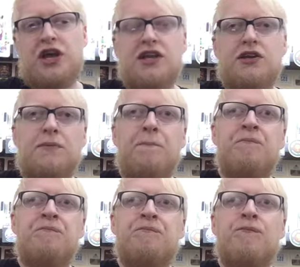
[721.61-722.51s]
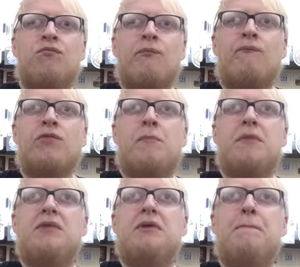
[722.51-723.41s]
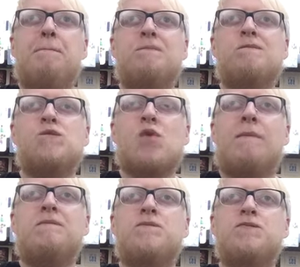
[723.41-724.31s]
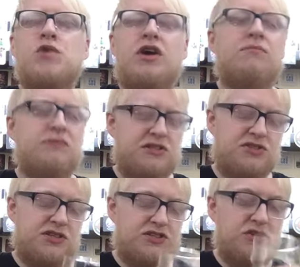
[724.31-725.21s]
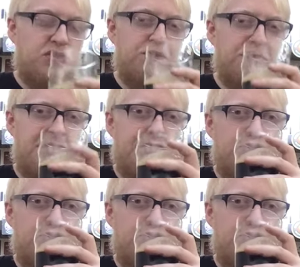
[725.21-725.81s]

cake. Maybe. Yeah, that's a lovely,